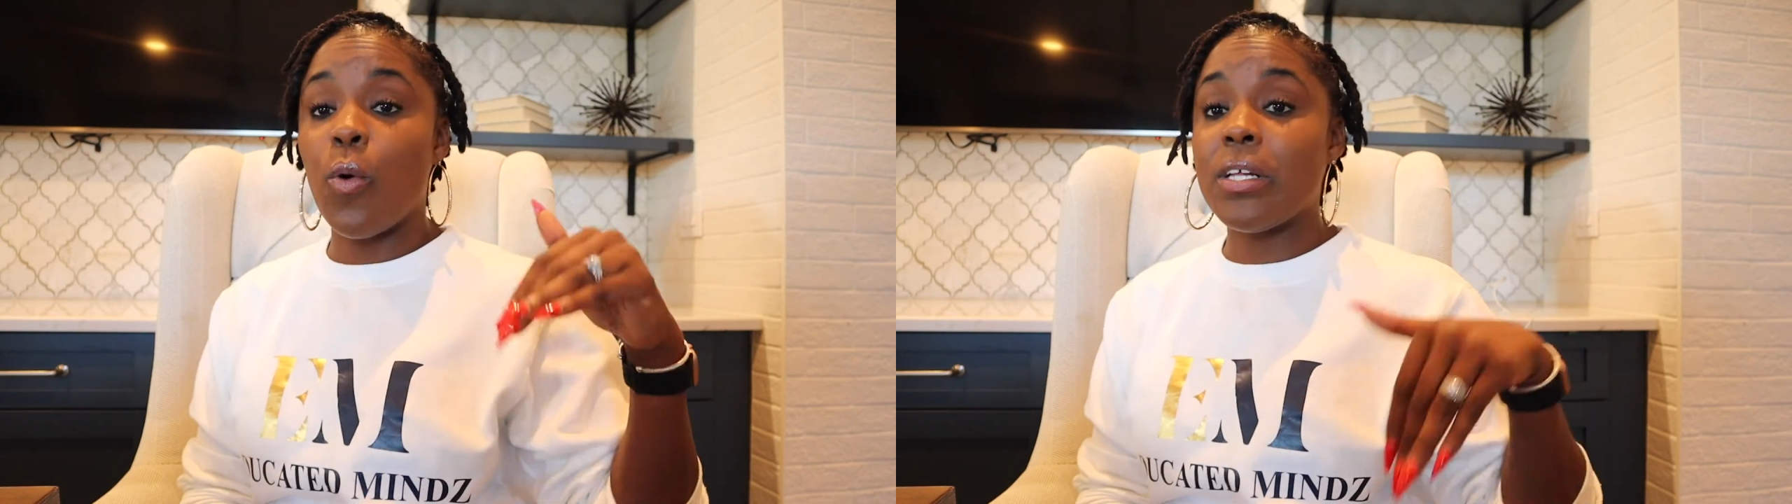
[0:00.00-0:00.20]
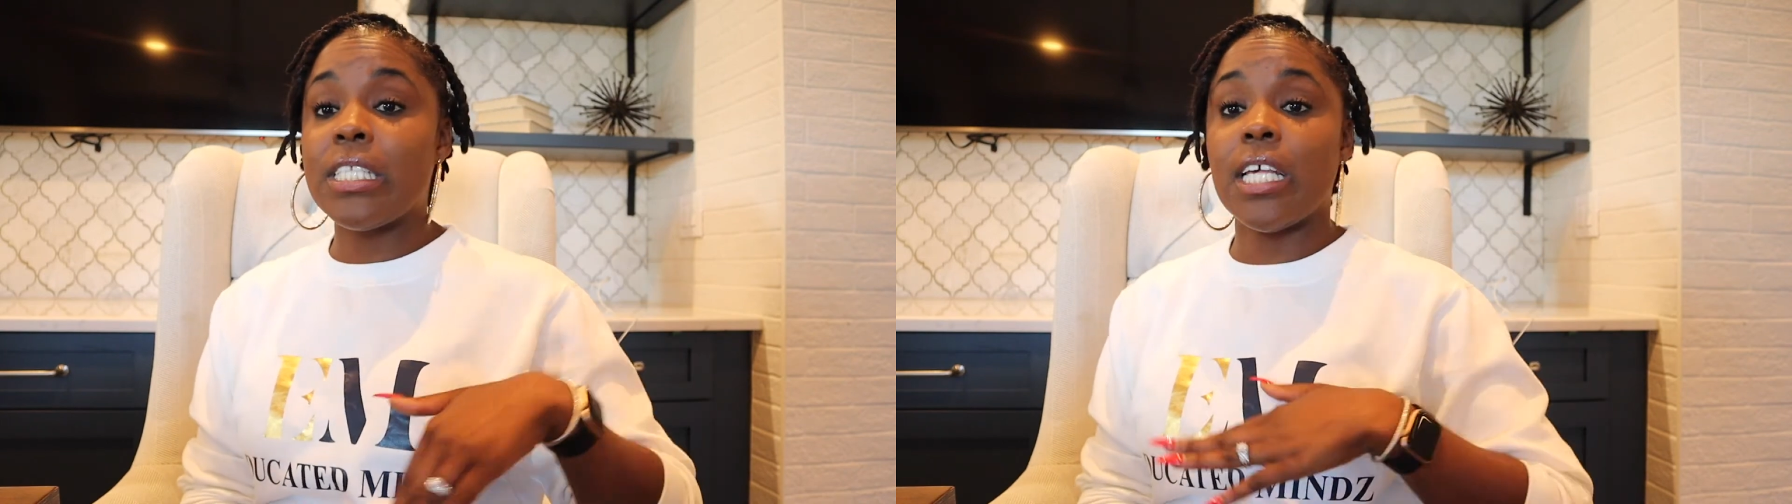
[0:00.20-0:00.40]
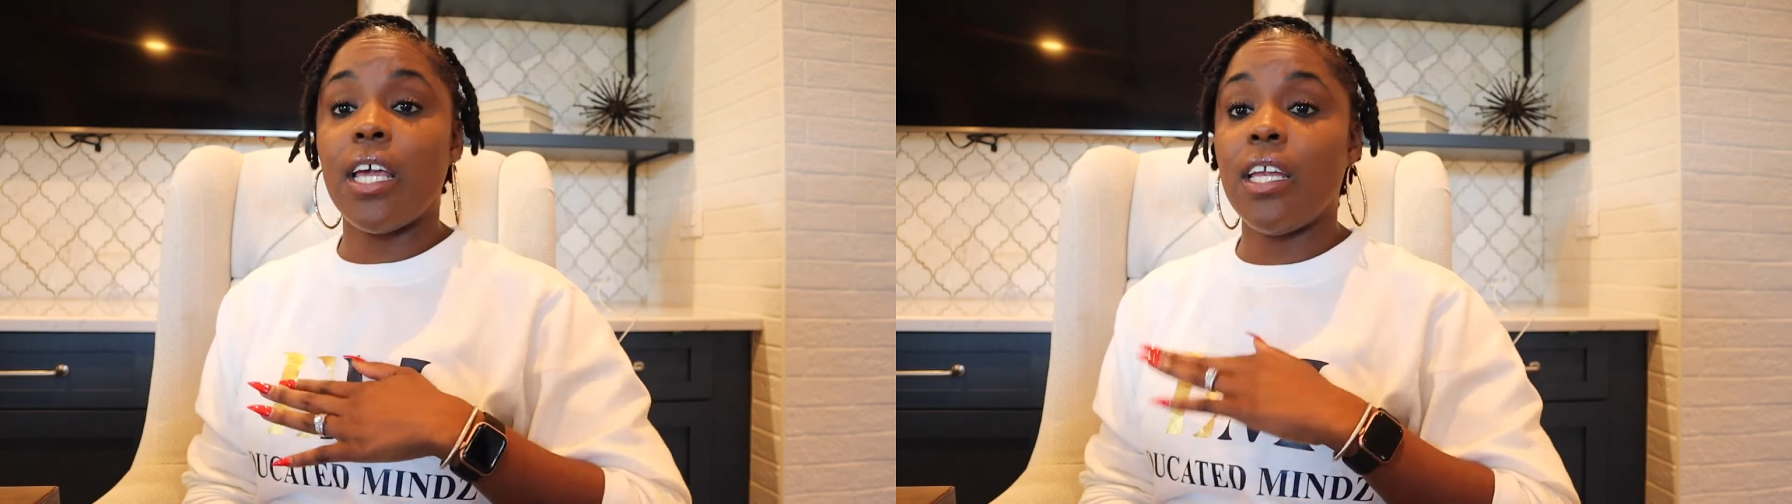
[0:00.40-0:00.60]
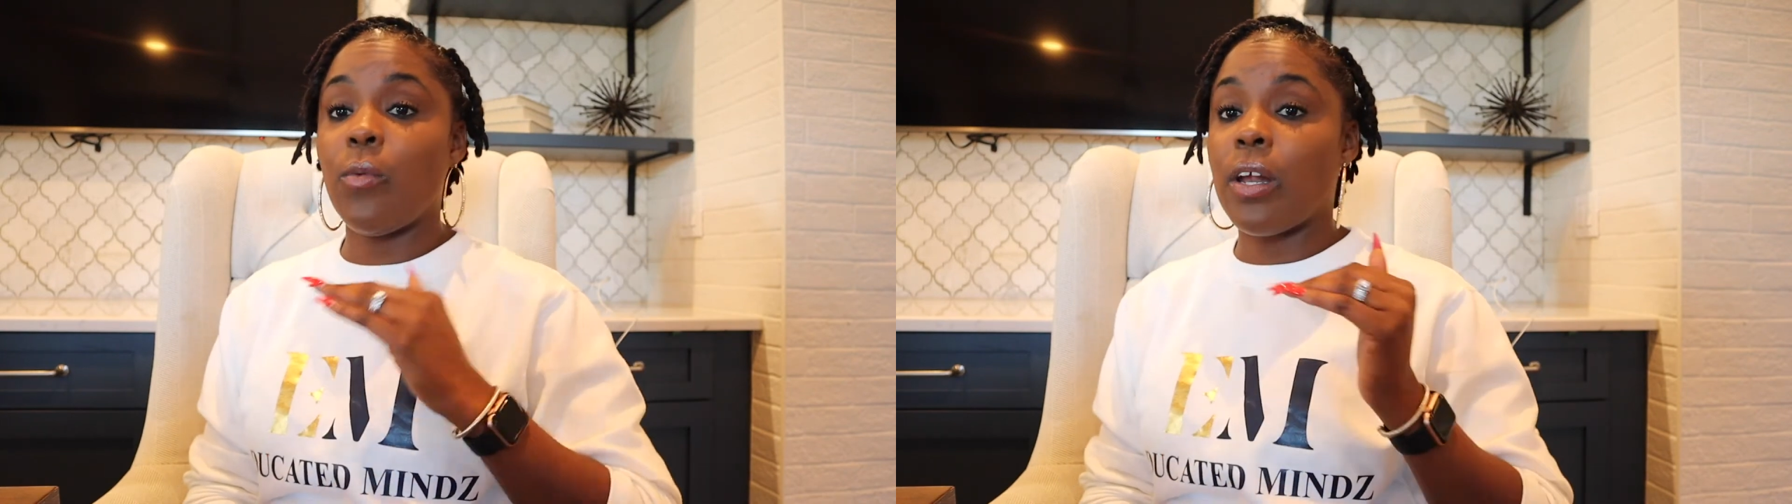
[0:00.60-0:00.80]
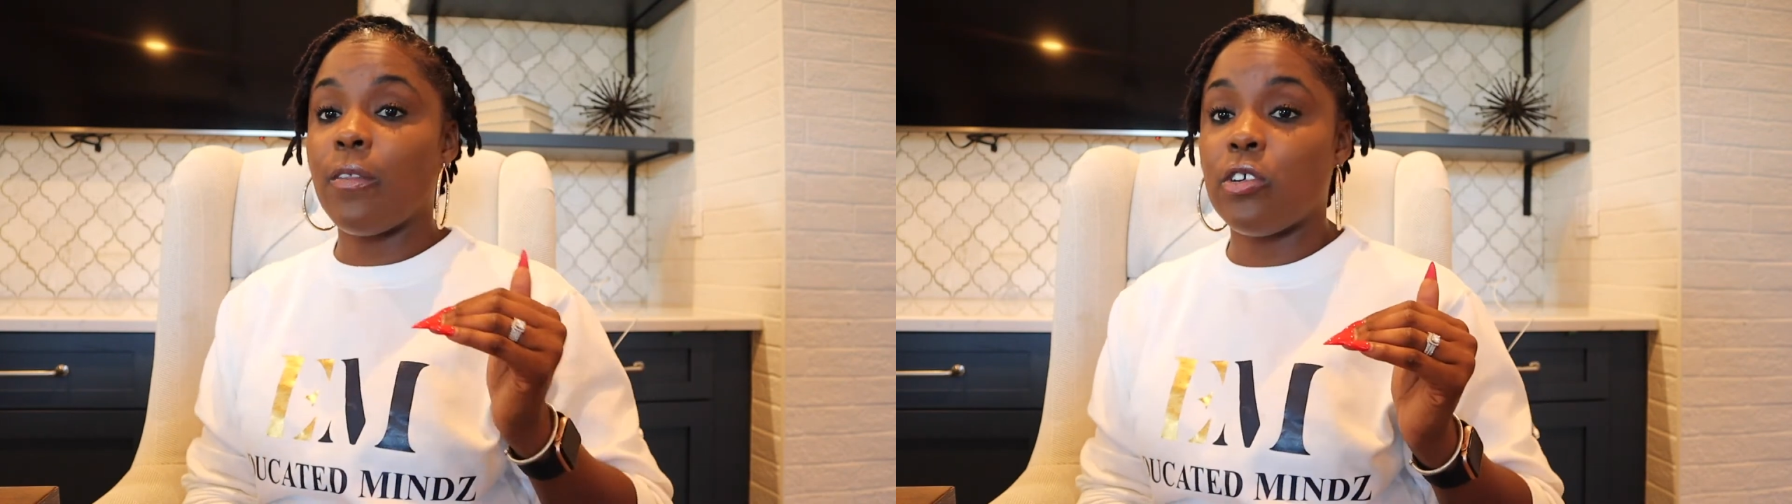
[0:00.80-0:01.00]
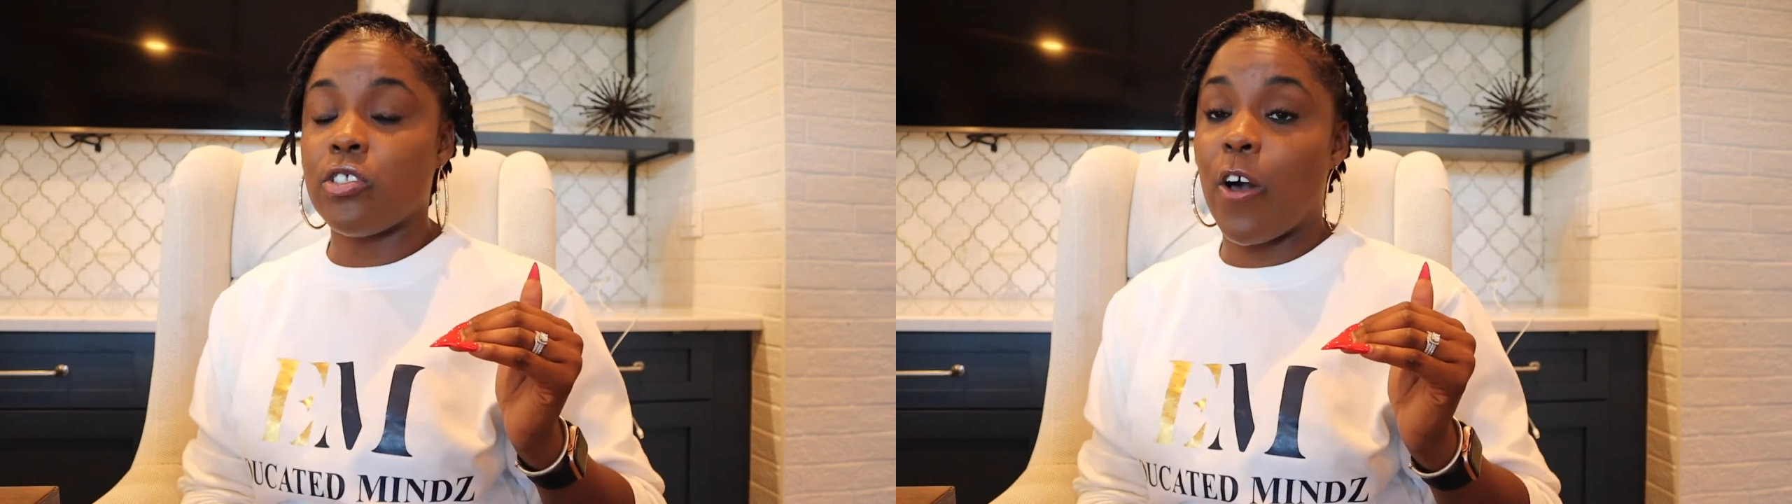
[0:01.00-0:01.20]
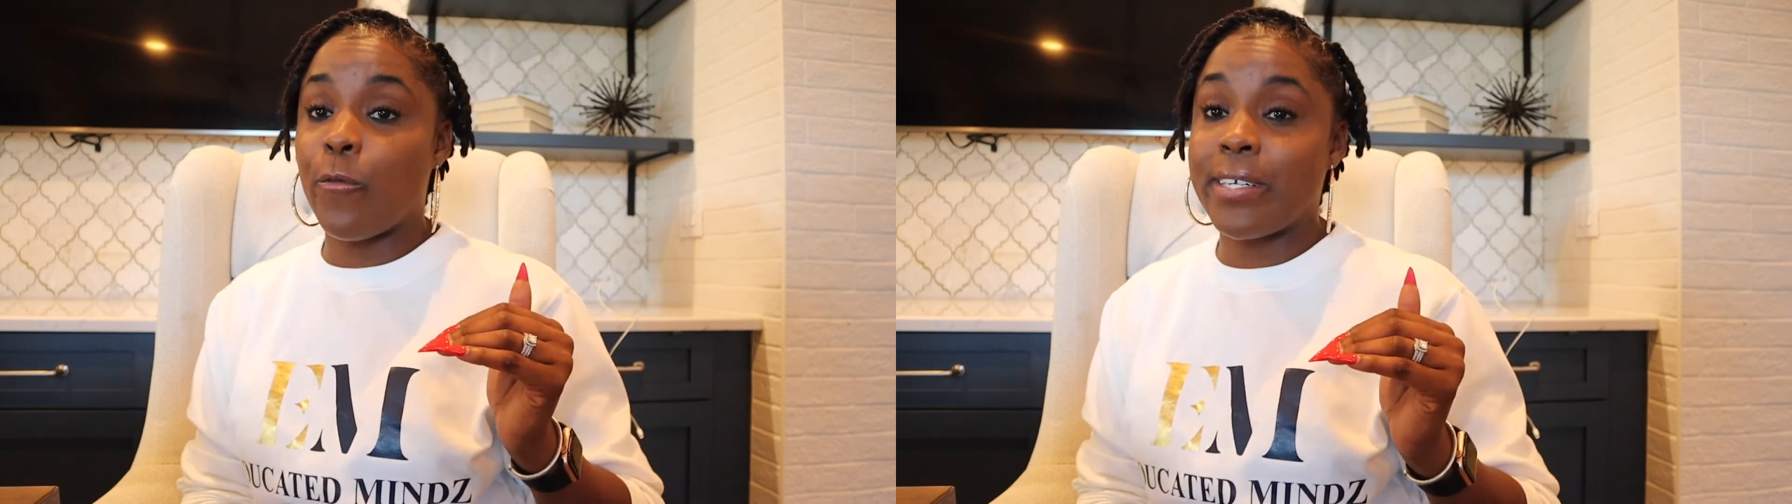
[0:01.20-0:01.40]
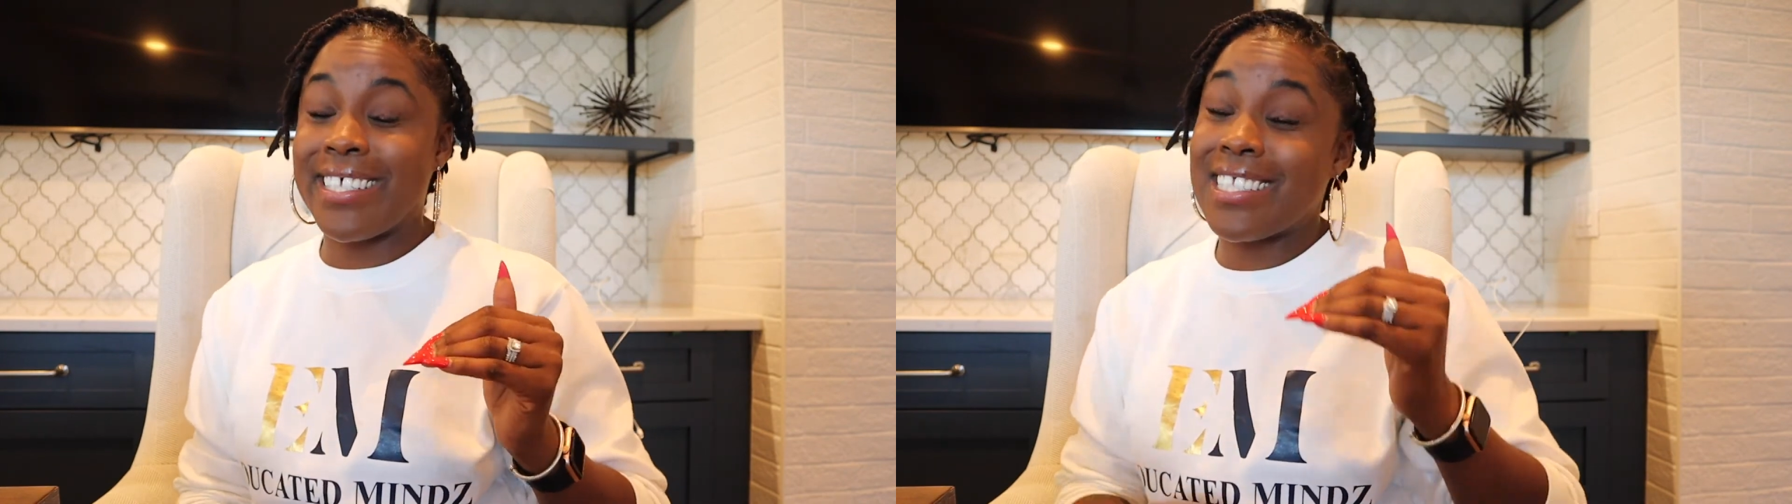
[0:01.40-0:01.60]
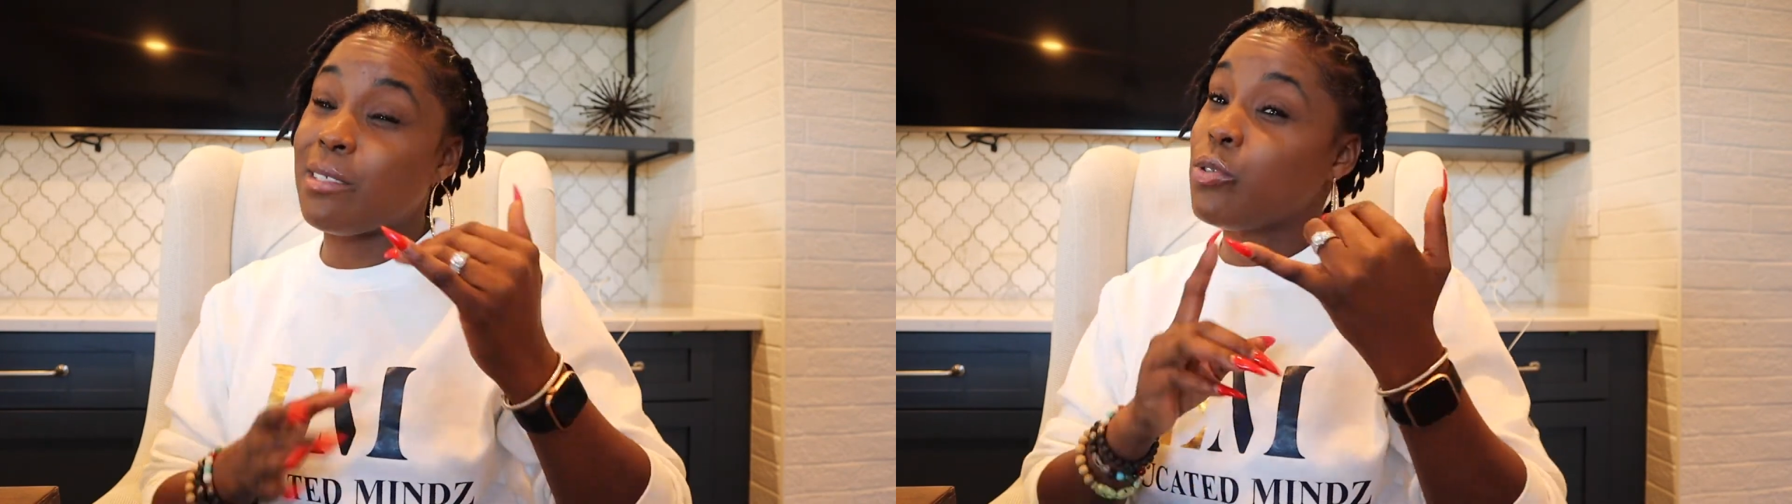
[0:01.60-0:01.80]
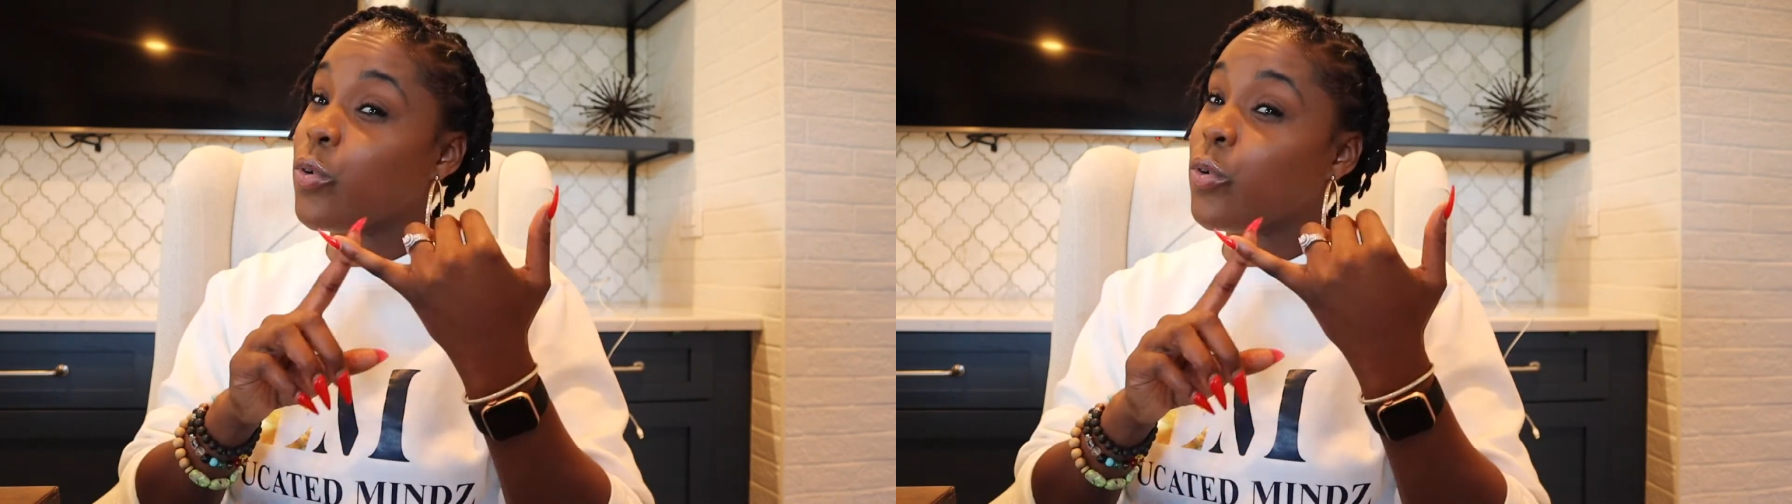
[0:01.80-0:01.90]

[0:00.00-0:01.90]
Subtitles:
into any one of those software systems,